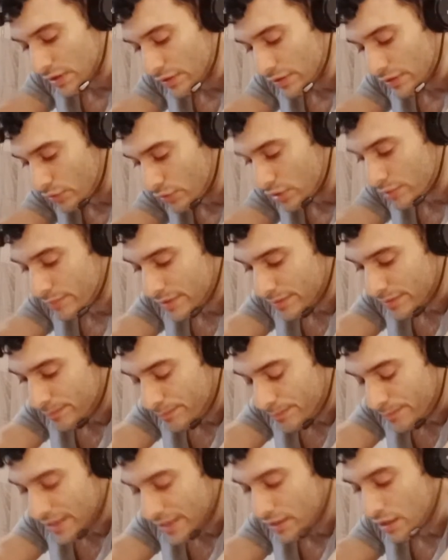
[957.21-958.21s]
It's going to be
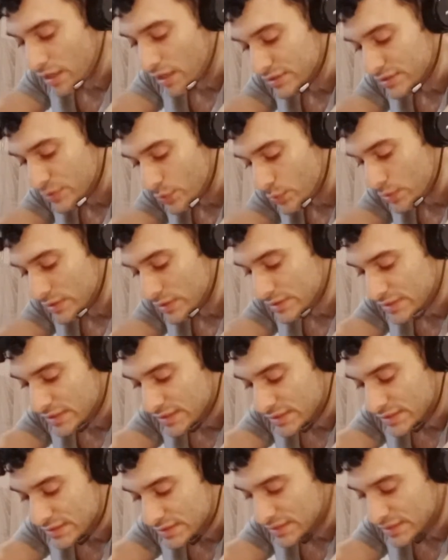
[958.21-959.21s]
big
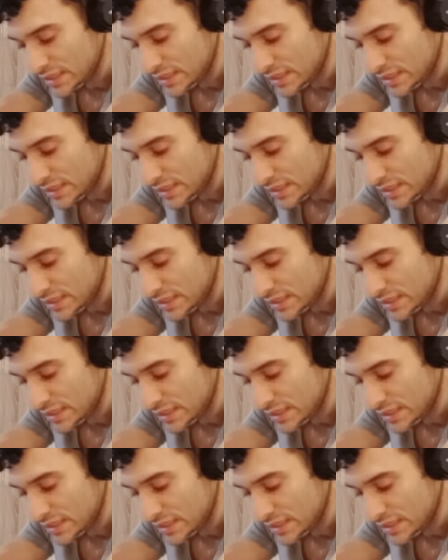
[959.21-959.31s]
consequences.